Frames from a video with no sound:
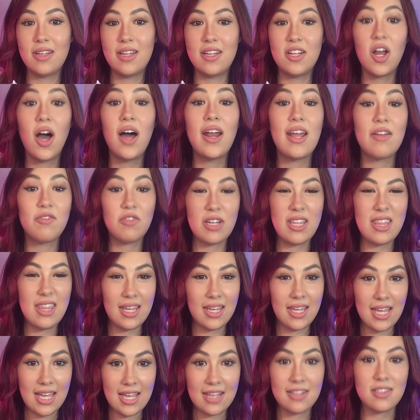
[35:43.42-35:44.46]
not
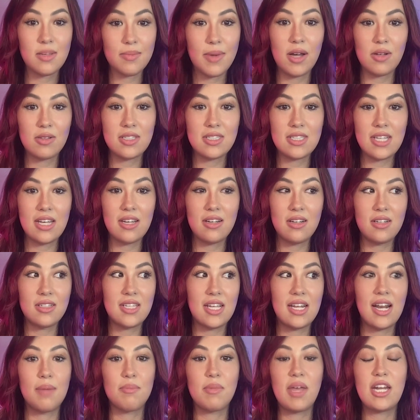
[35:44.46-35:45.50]
everything is about
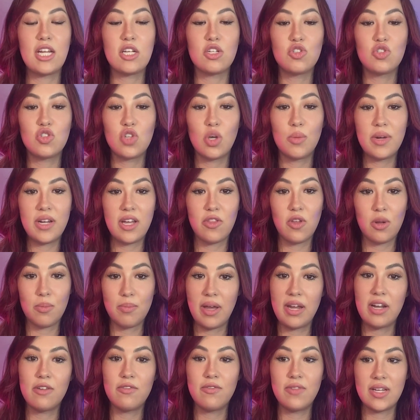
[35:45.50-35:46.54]
sales, and I'm getting so many other
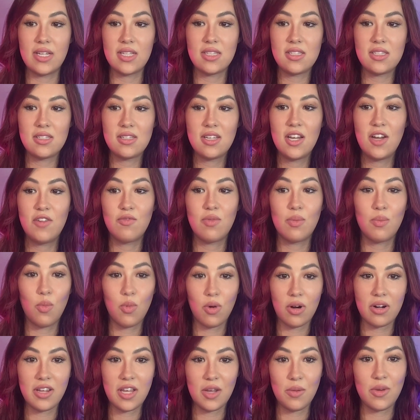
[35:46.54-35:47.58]
benefits from
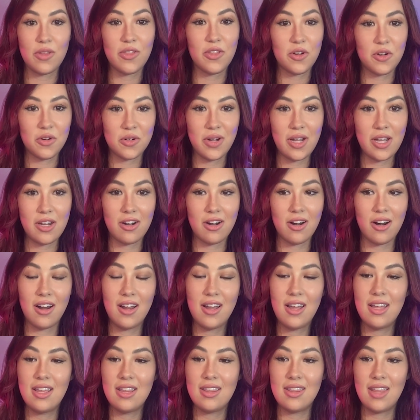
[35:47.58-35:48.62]
working with a creator
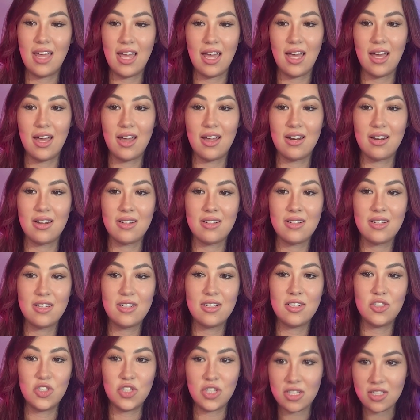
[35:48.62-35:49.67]
than
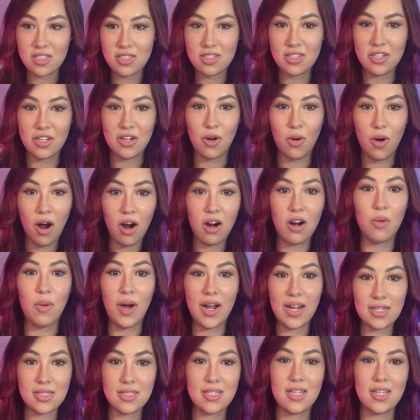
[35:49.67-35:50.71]
just, ROI and